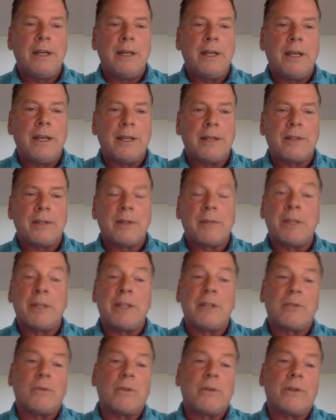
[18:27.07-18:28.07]
get some of
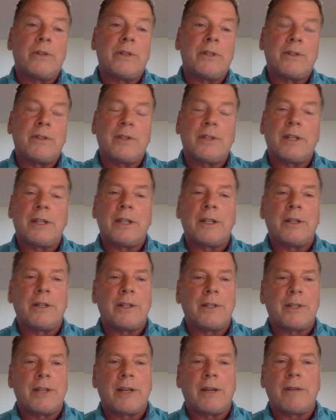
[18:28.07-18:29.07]
these wilderness study
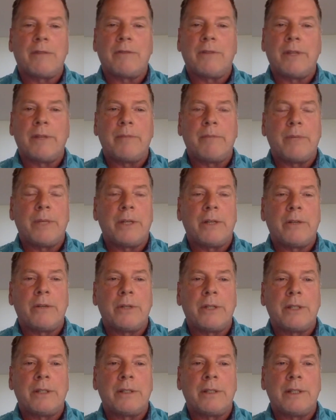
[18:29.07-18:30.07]
areas out of limbo
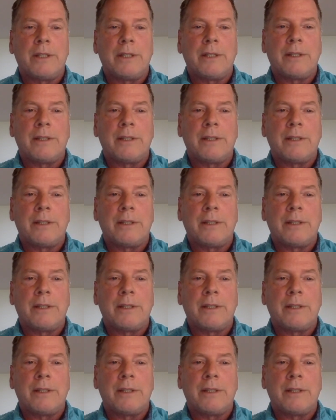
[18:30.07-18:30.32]
and